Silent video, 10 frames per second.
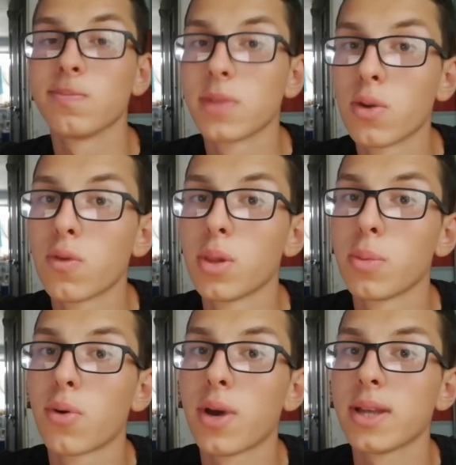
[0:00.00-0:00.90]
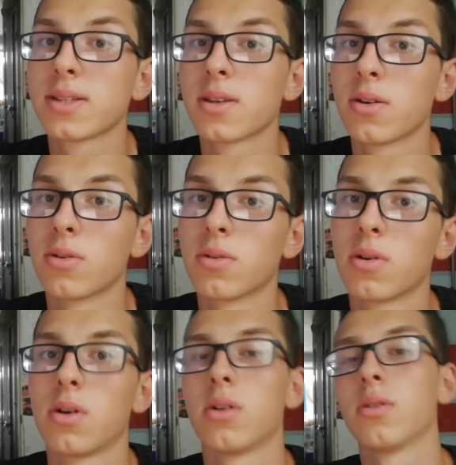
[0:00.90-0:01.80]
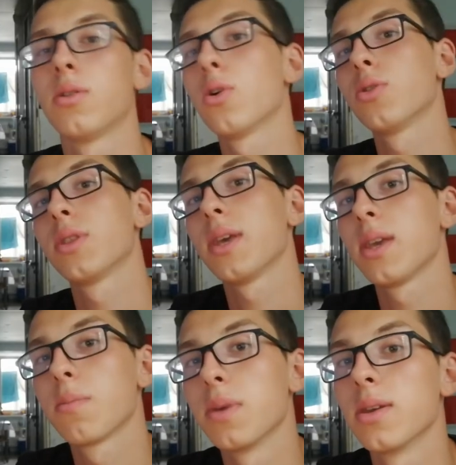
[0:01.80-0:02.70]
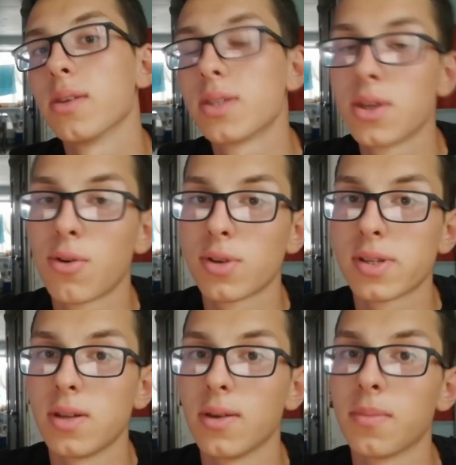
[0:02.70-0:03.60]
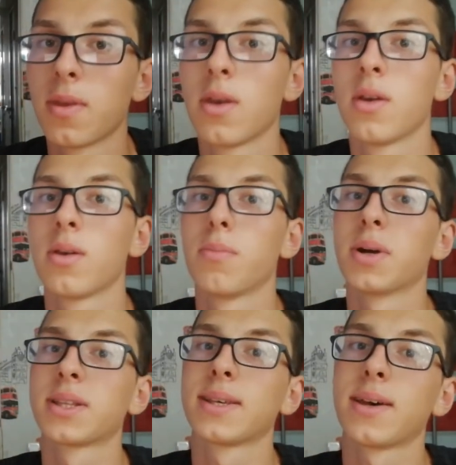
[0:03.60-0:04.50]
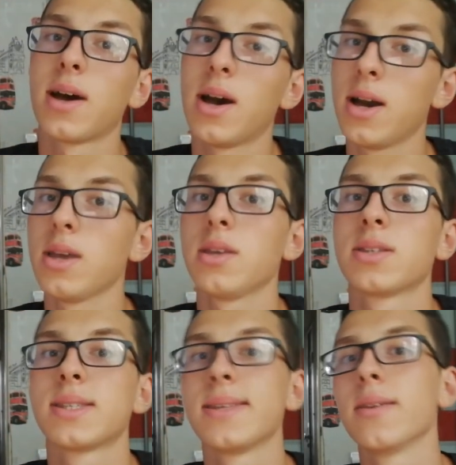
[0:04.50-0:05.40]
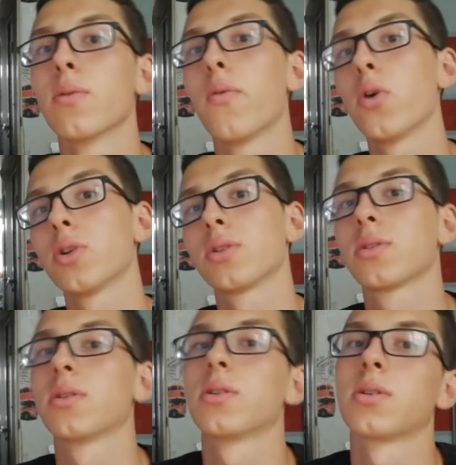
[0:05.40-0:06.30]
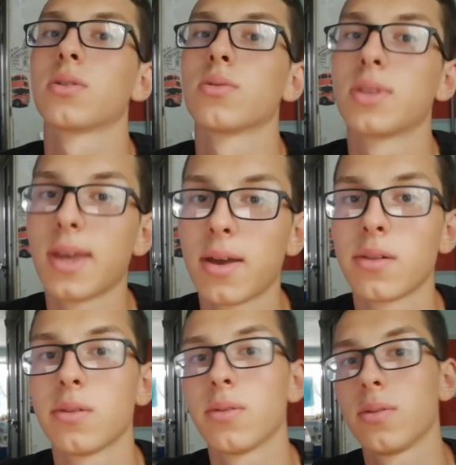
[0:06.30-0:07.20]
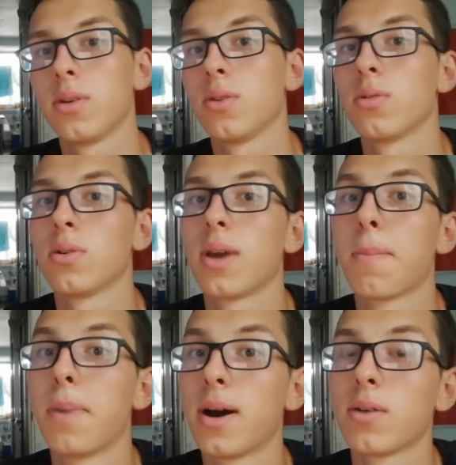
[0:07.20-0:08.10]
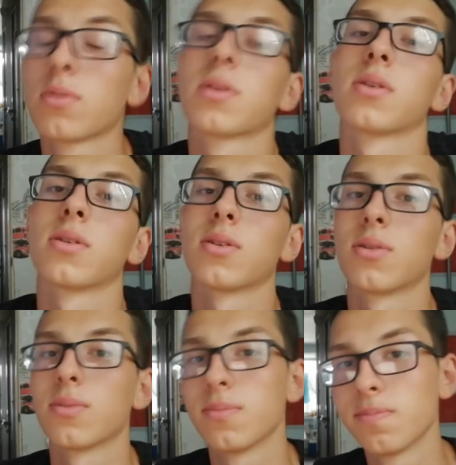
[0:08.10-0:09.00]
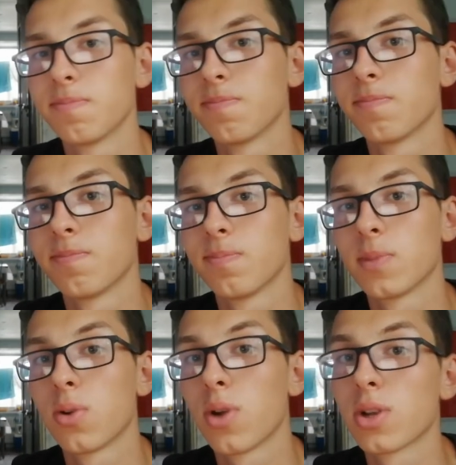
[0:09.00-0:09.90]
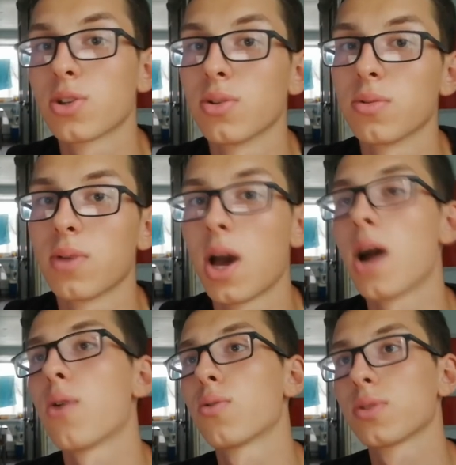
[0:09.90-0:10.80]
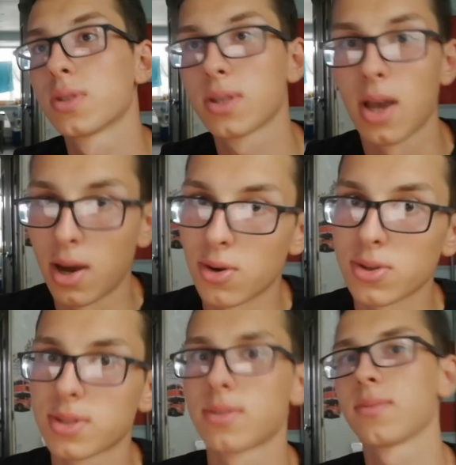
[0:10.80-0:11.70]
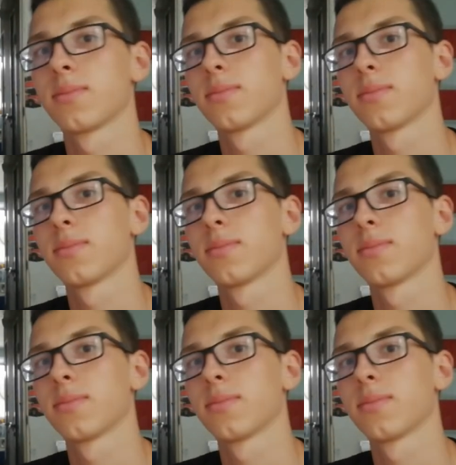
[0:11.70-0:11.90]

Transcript: You will be right there. Uh, don't take me seriously but I still want uh, to tell you about uh, Russian hours cars.